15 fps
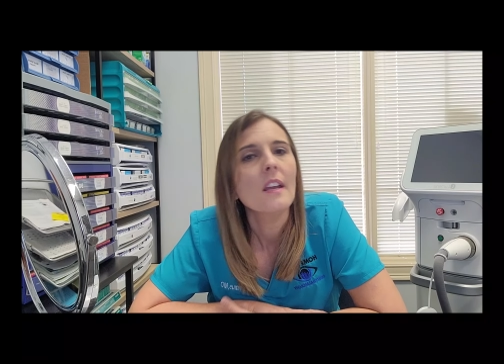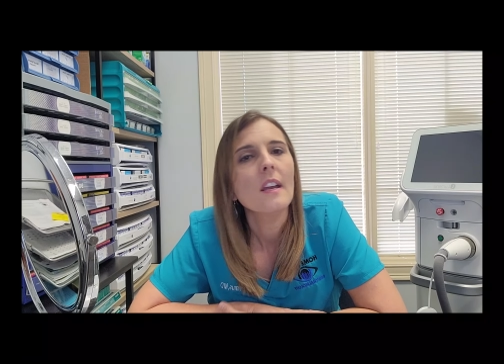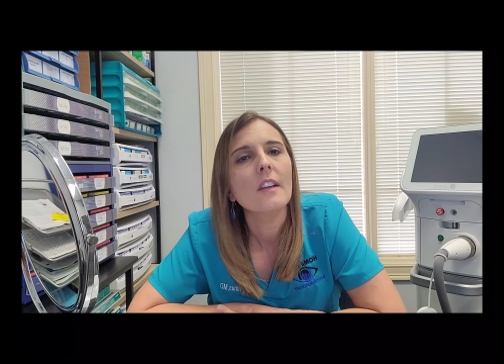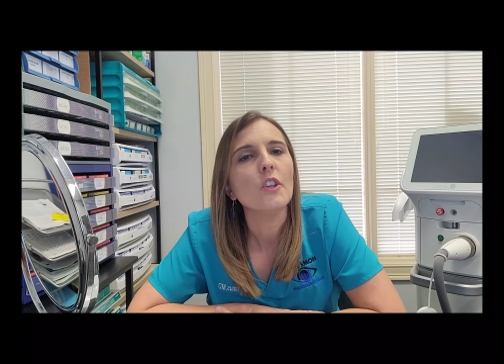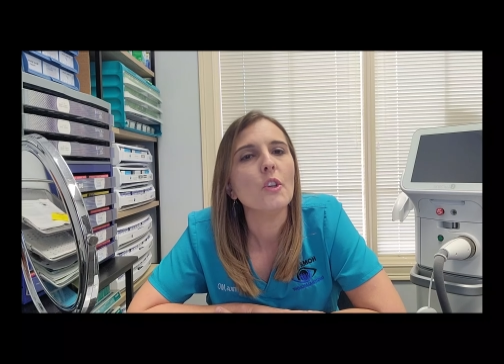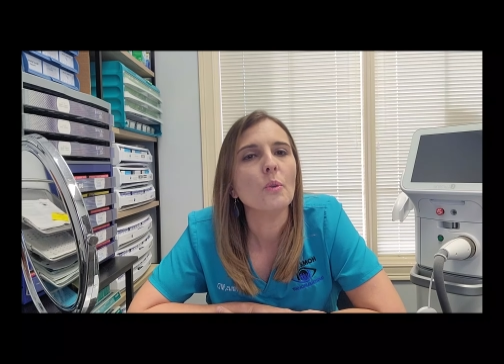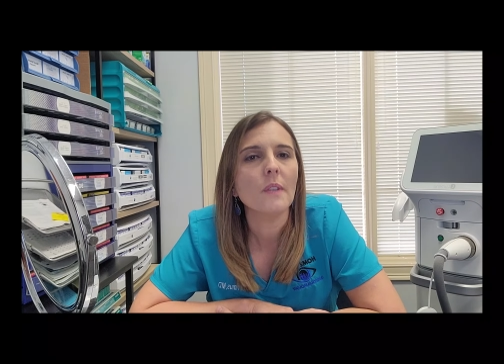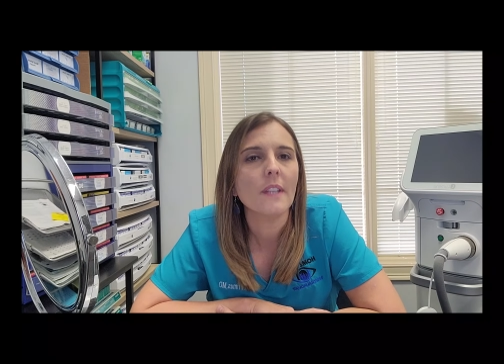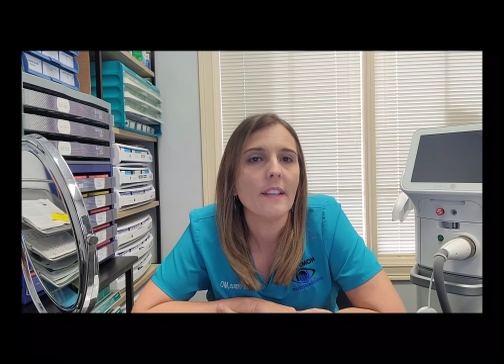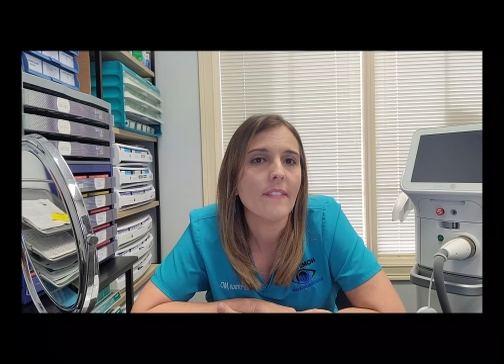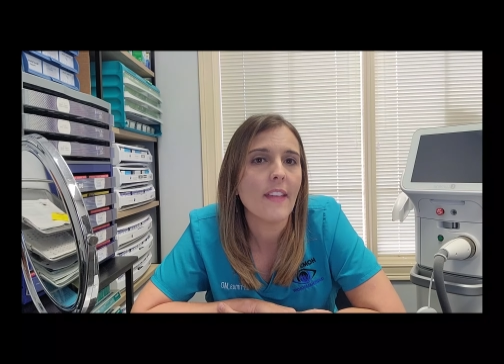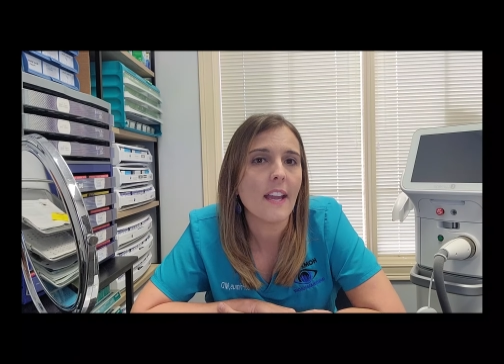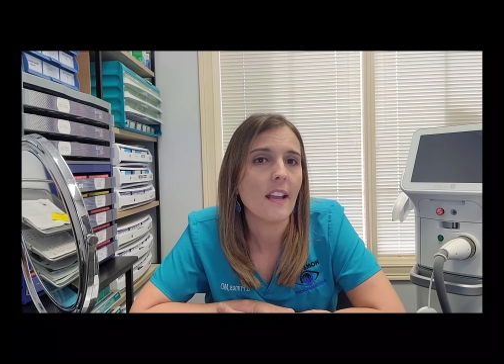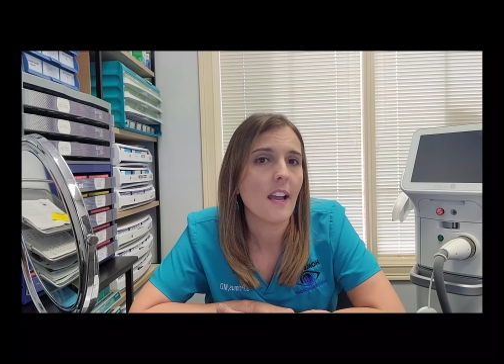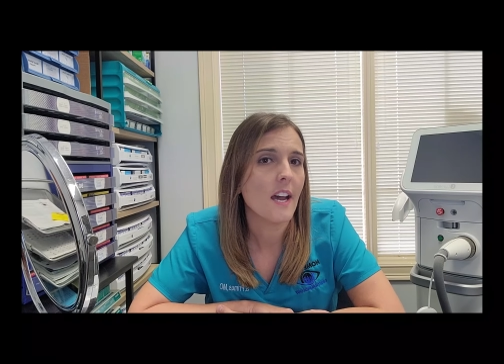You leave
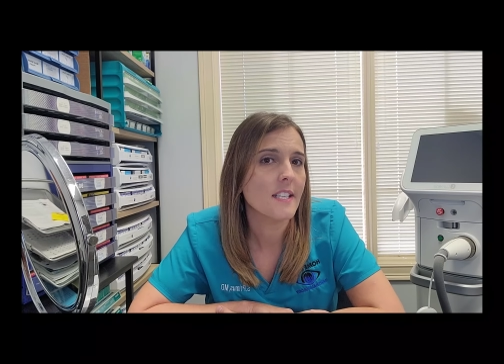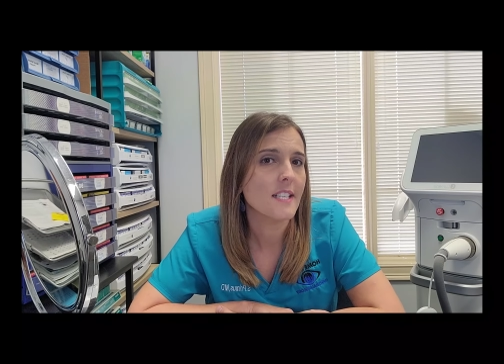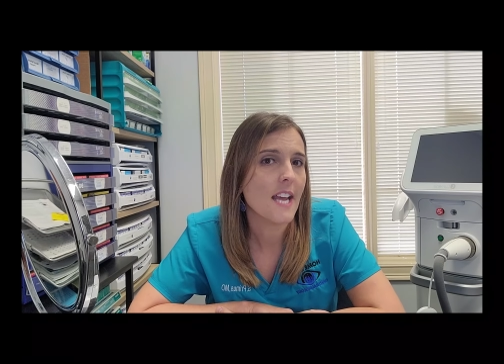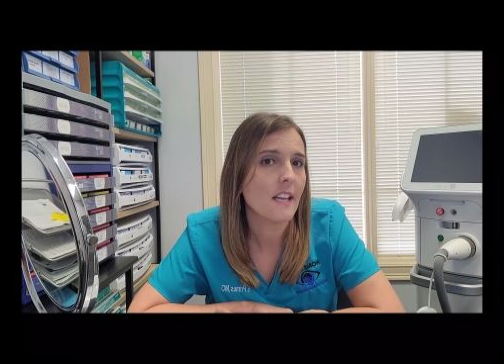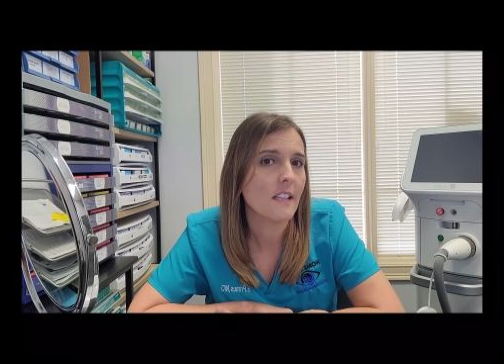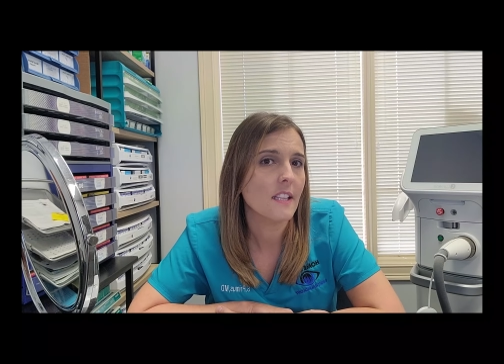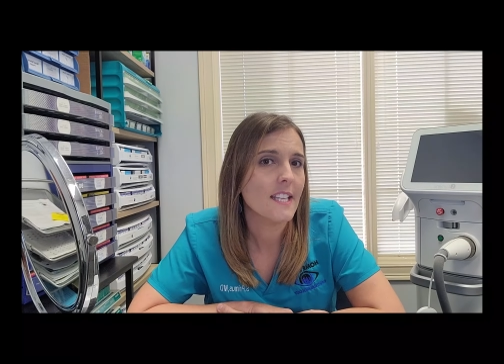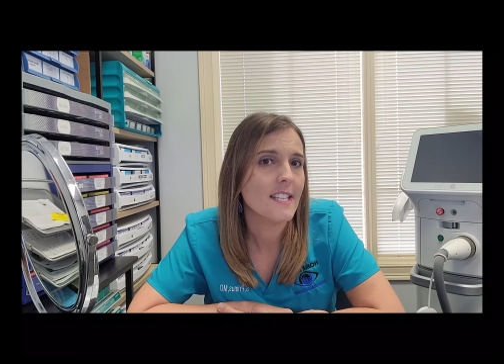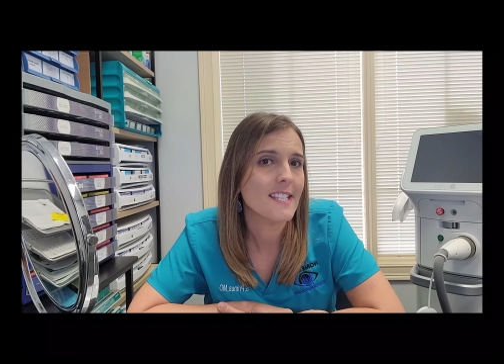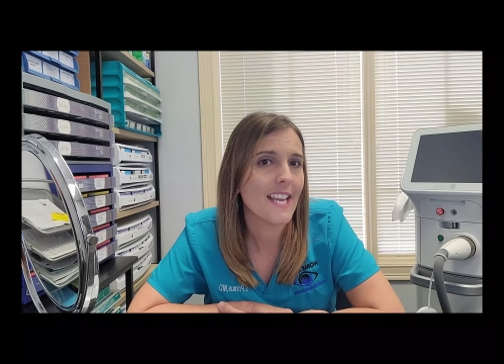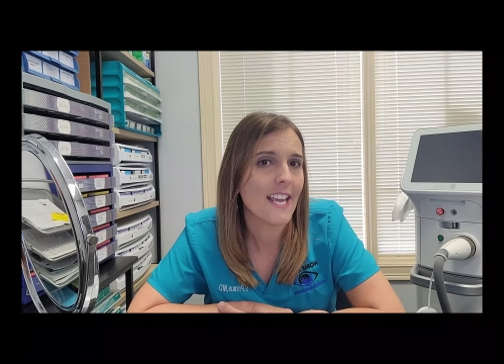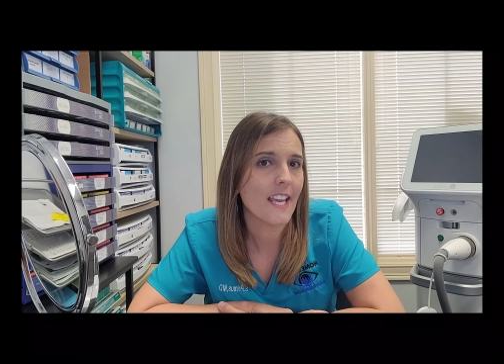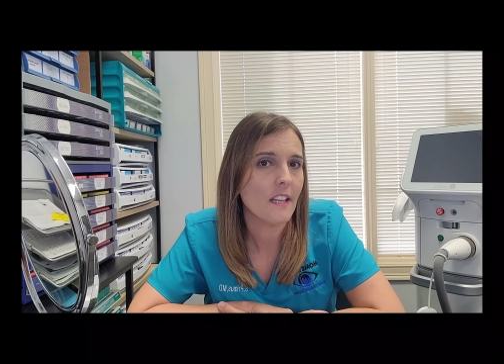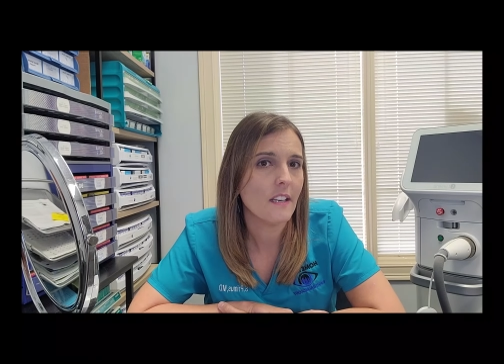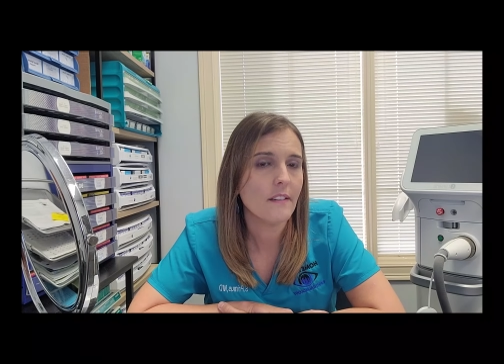that contact lens
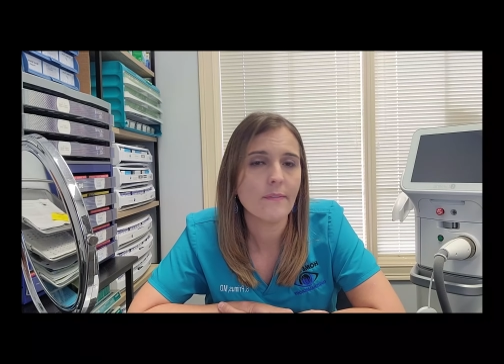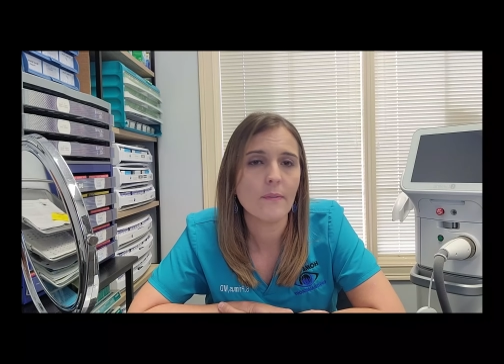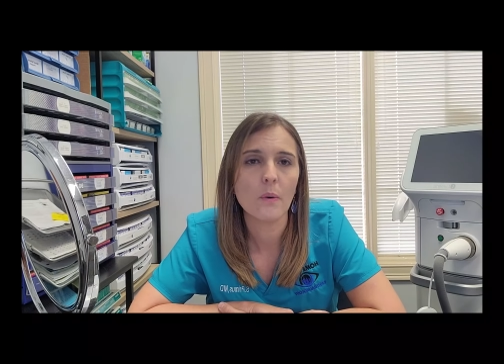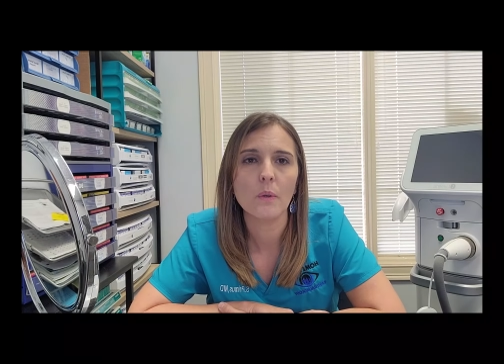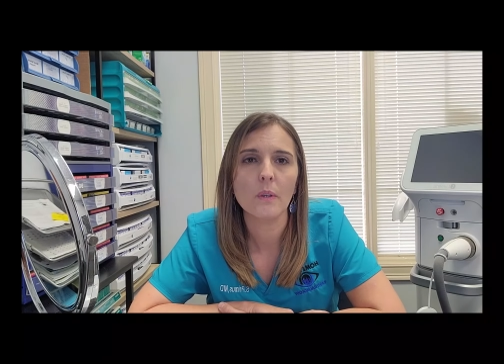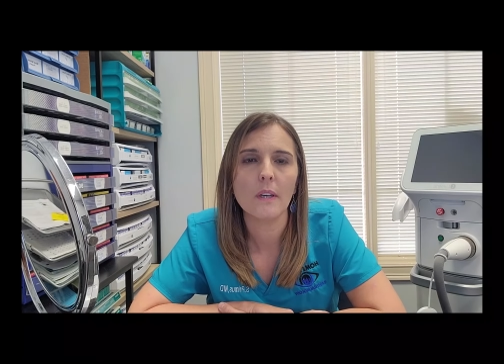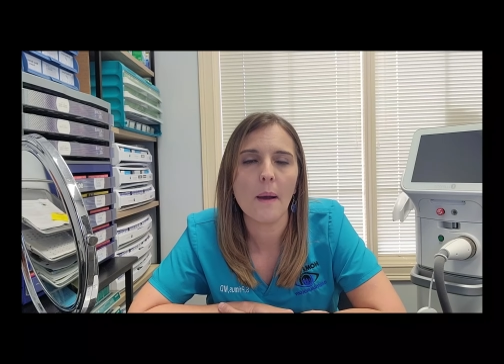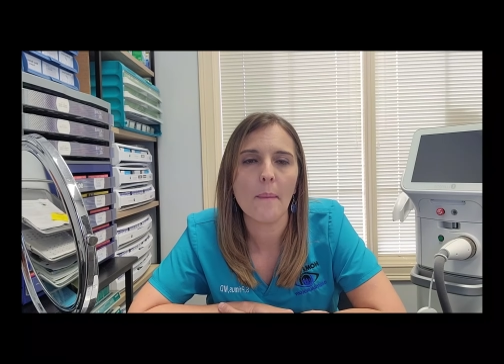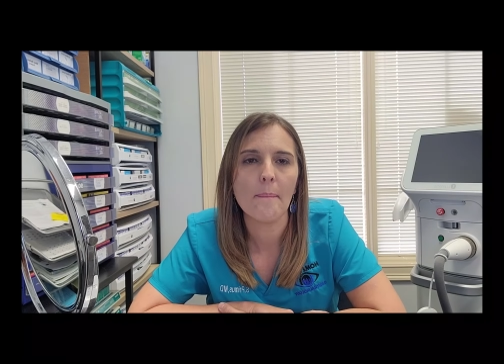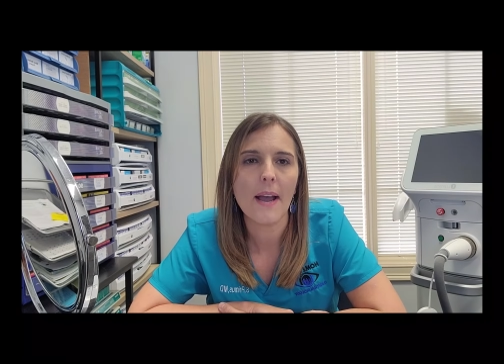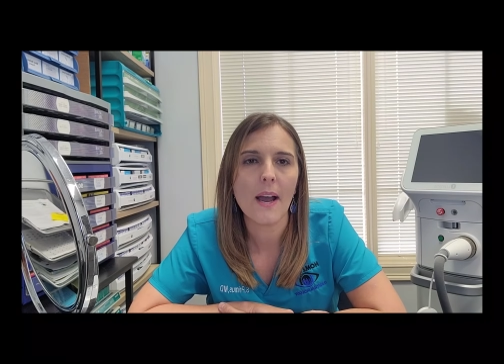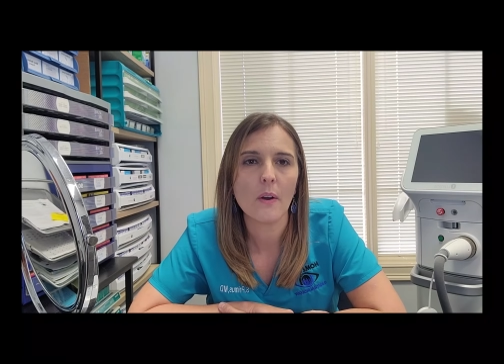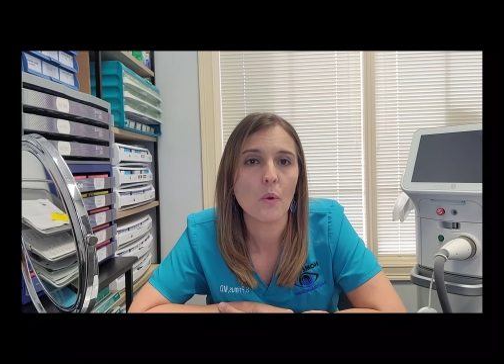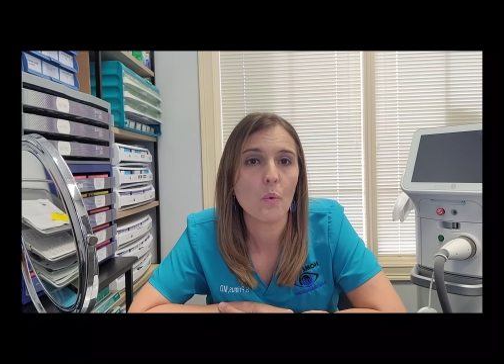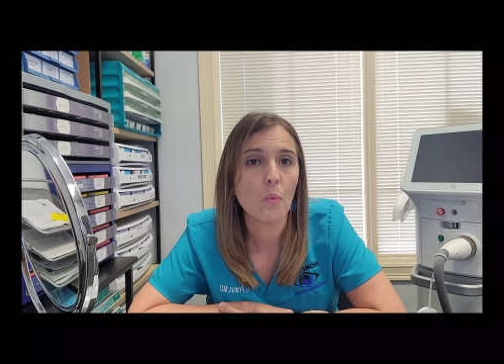in for
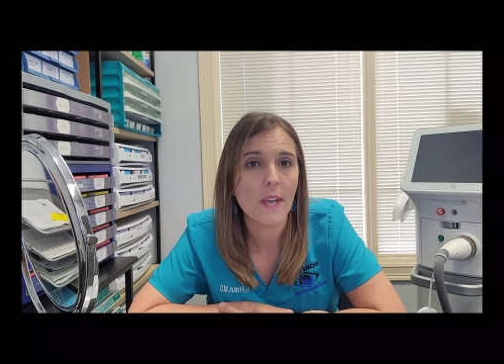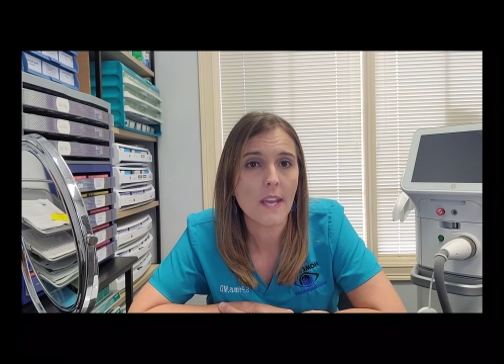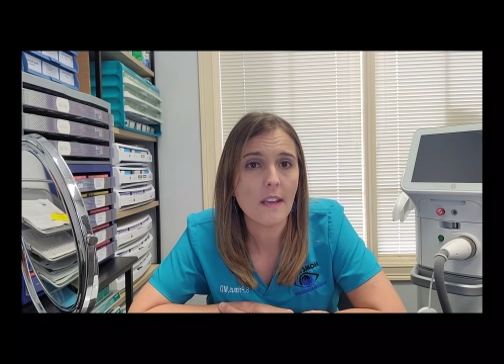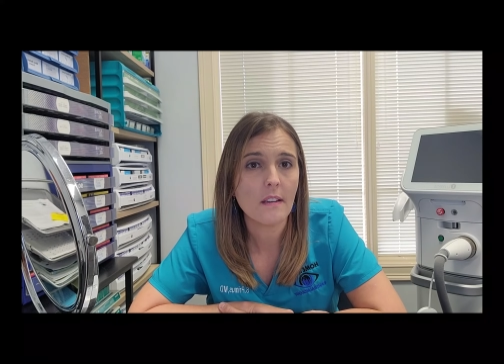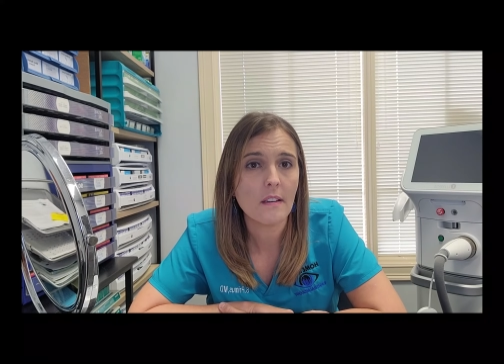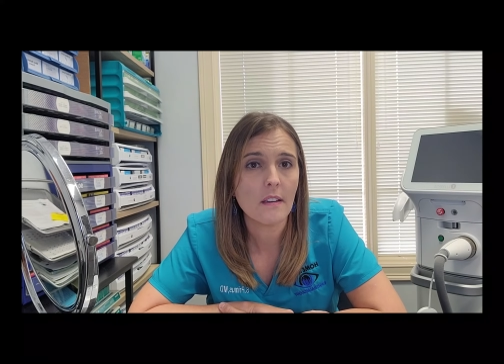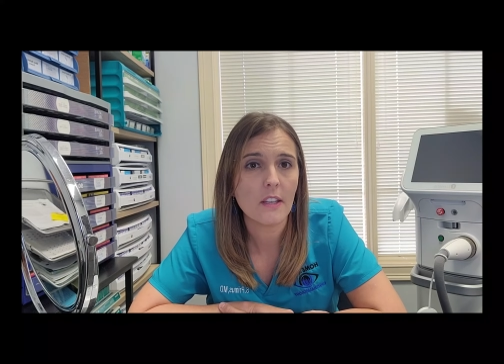about a week.